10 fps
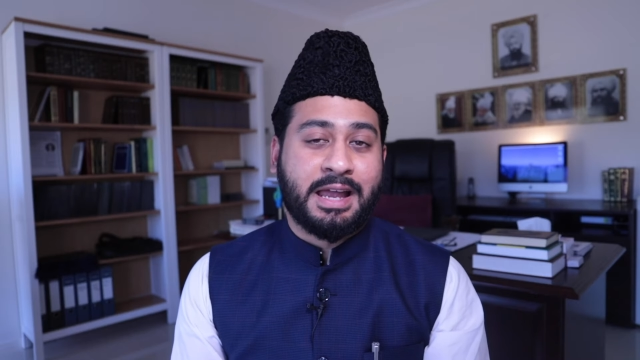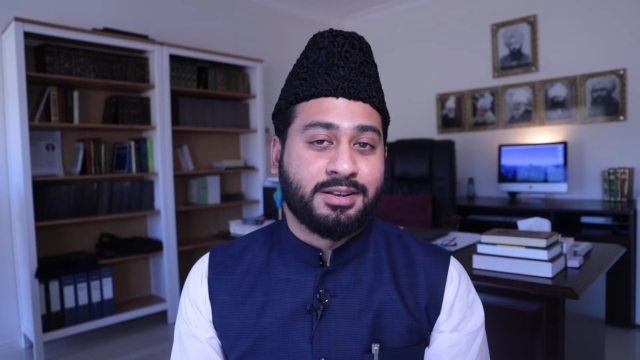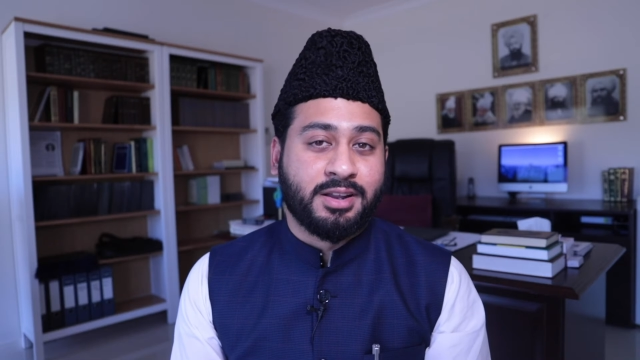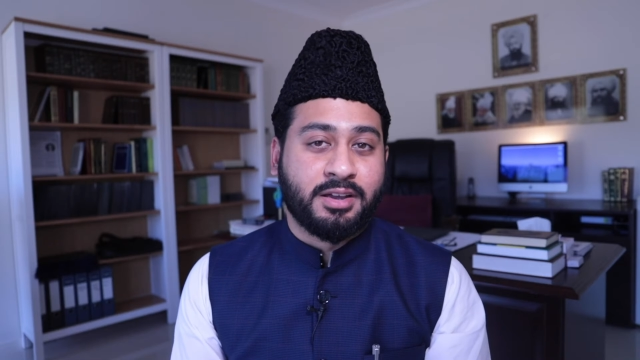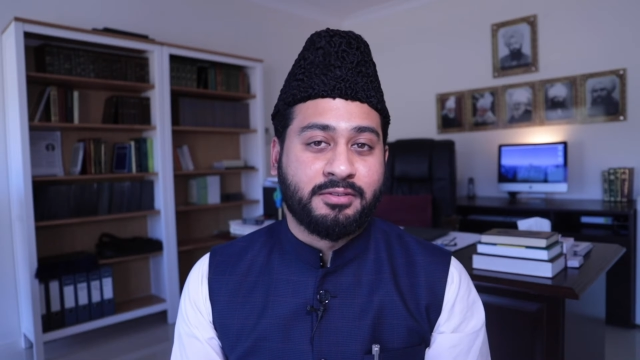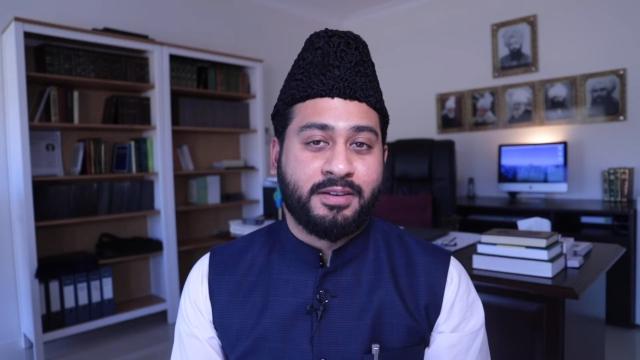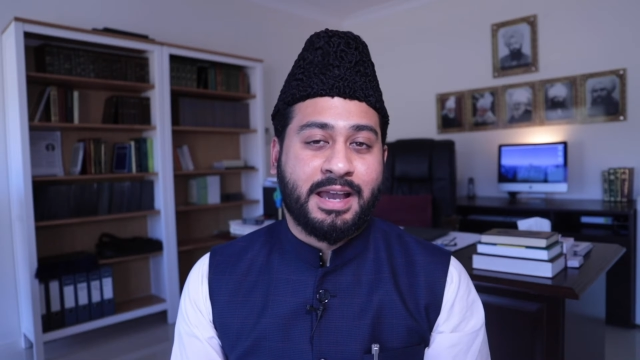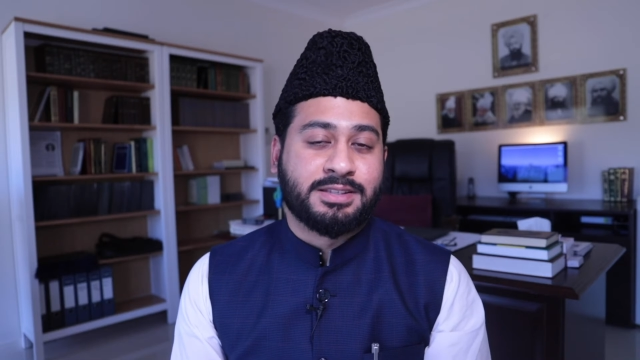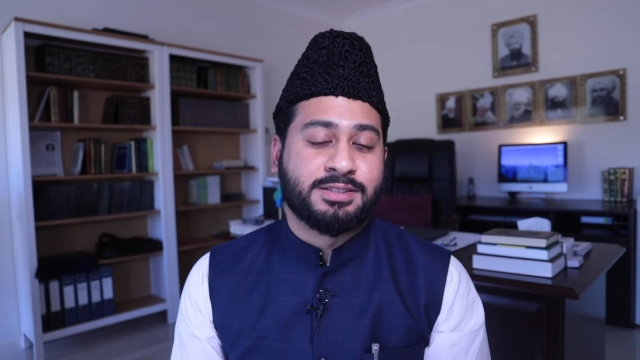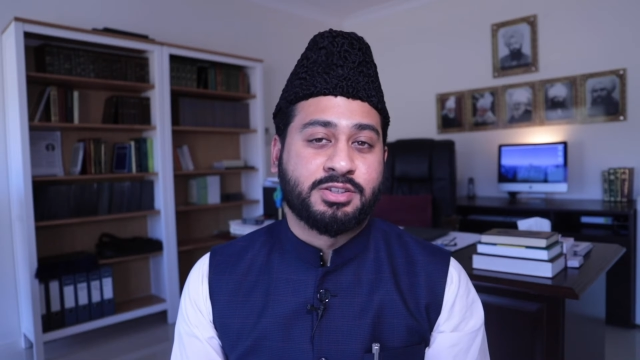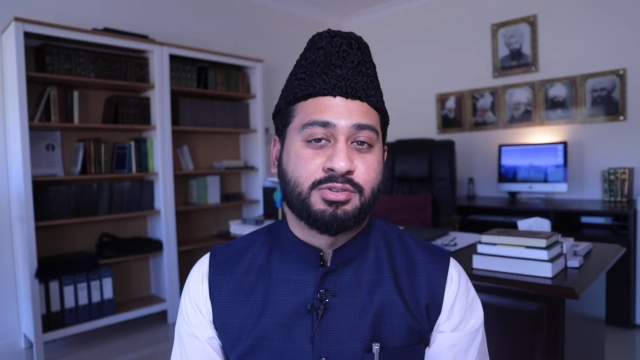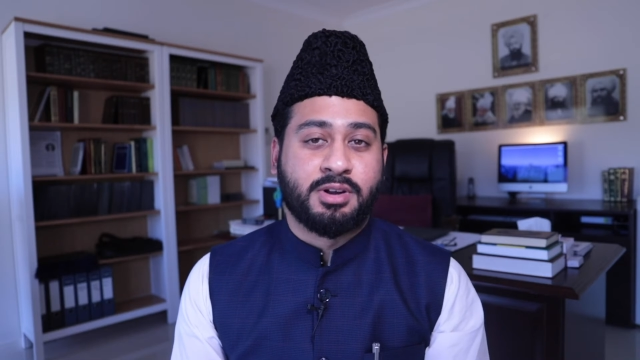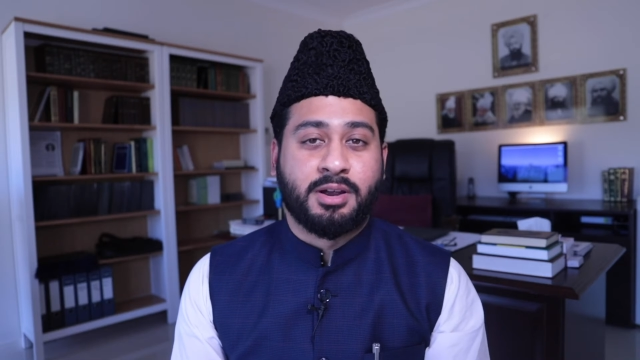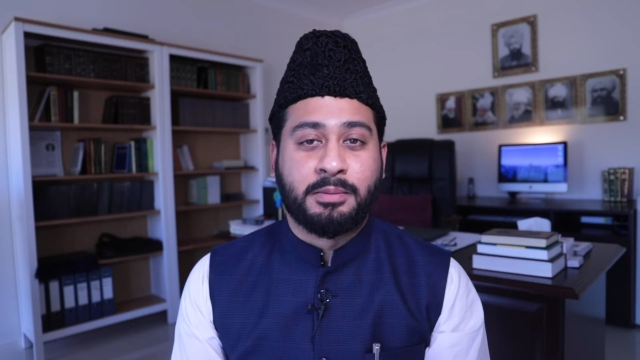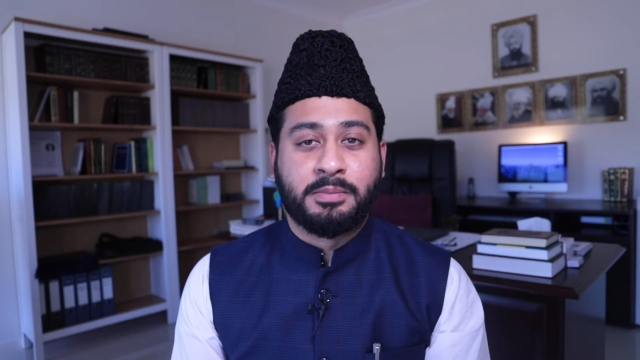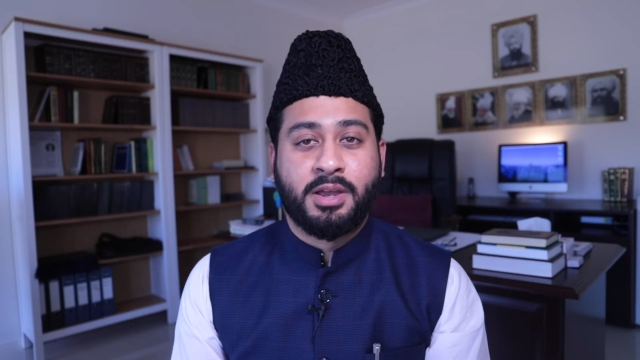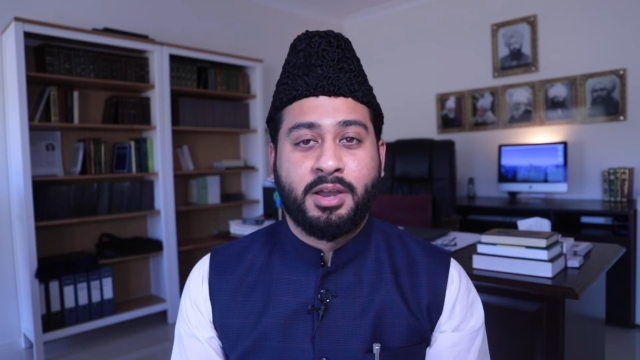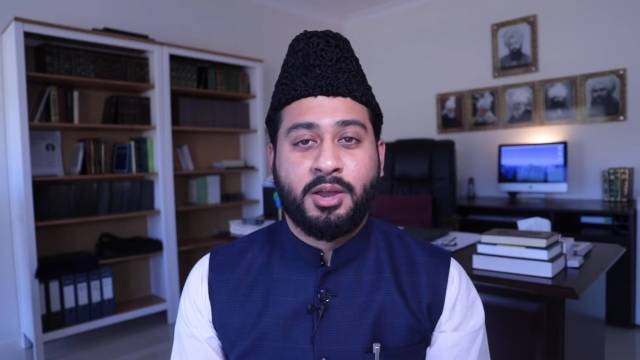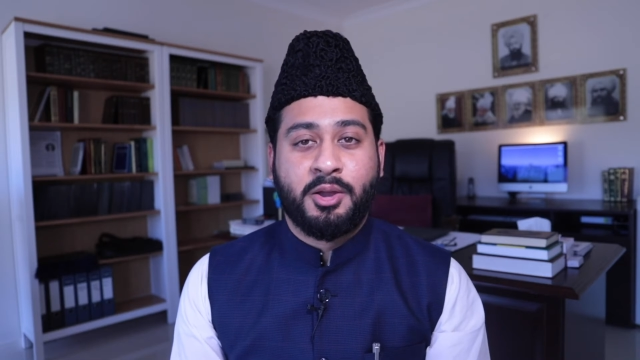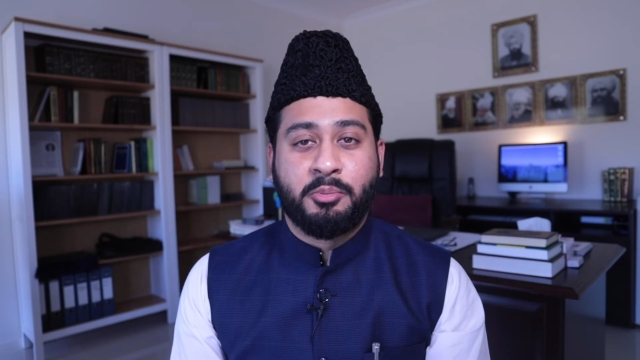and life as described
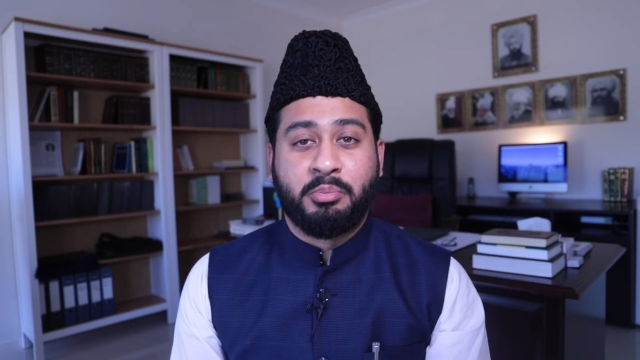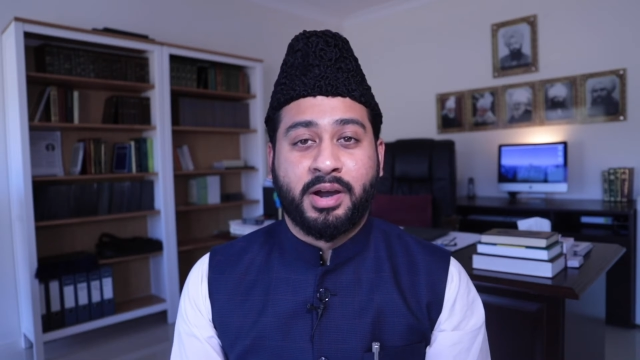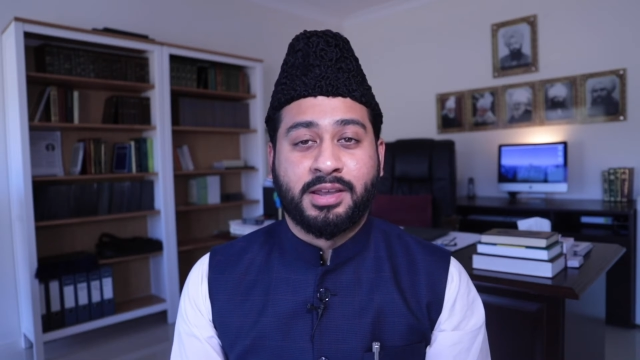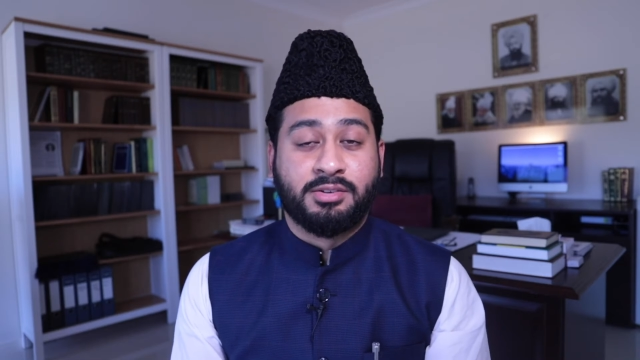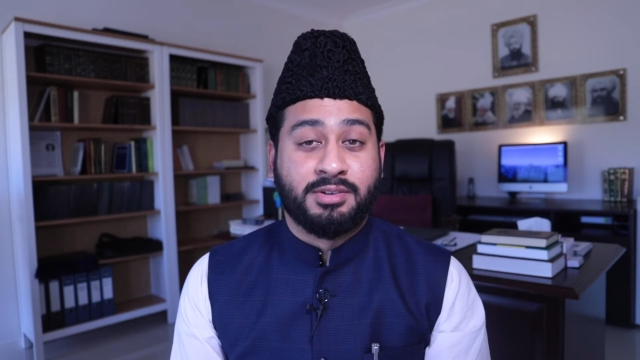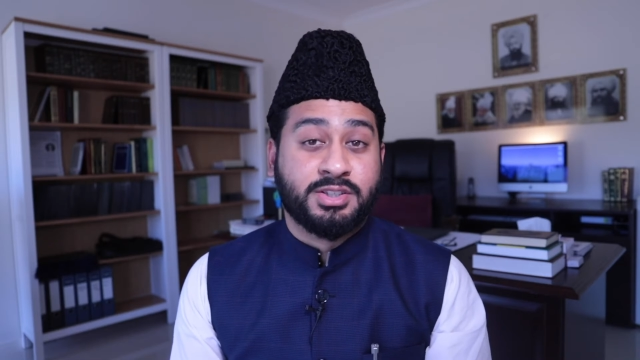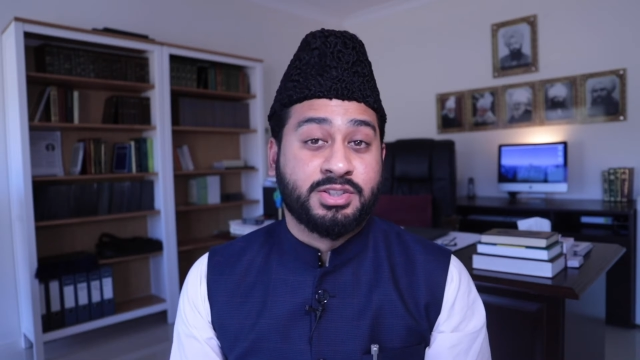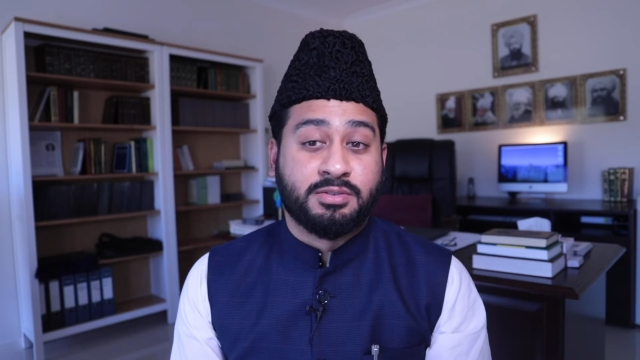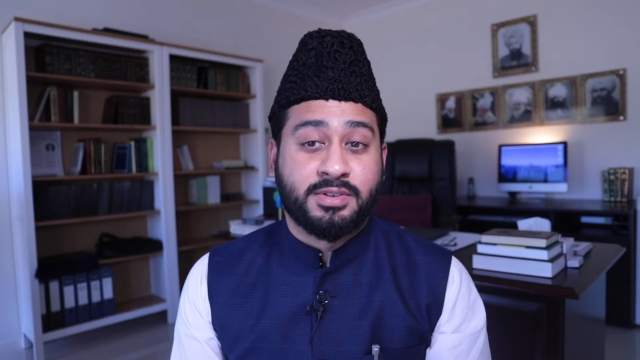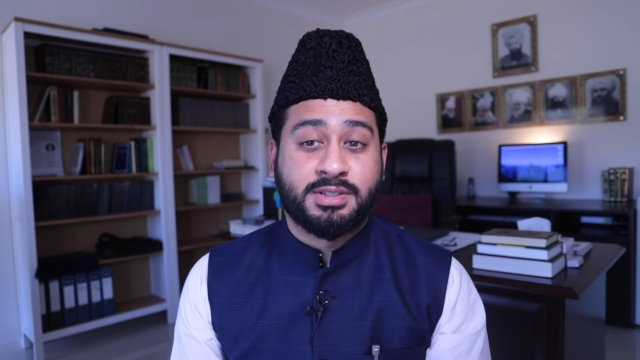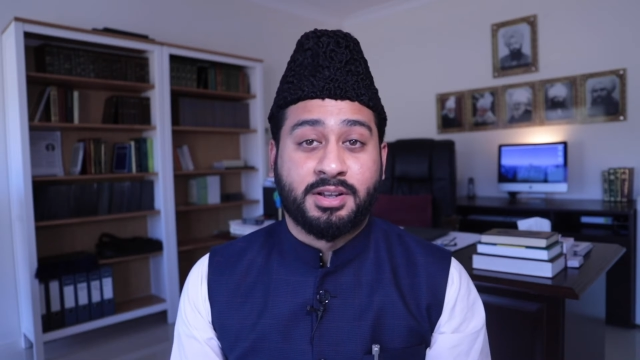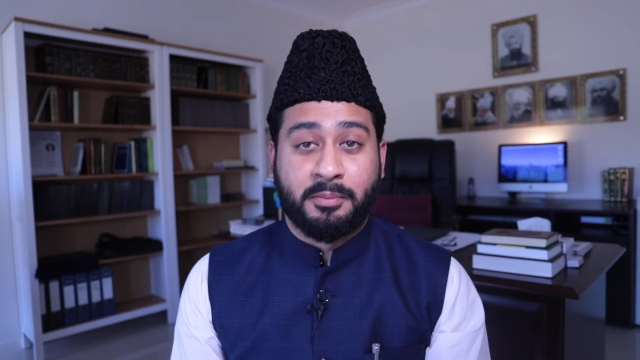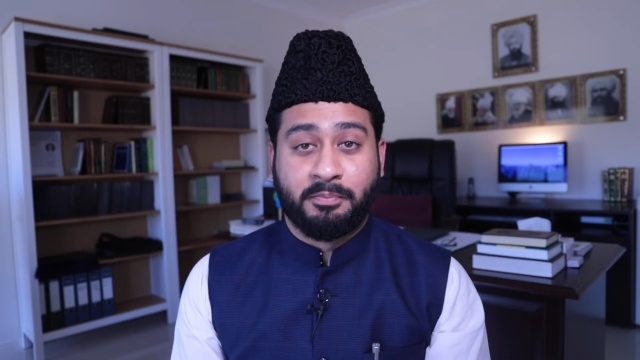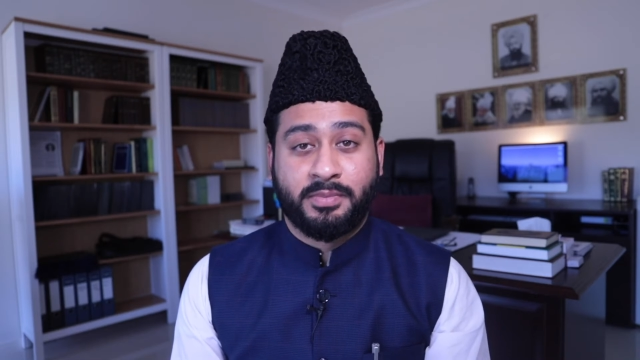by the religion of Islam.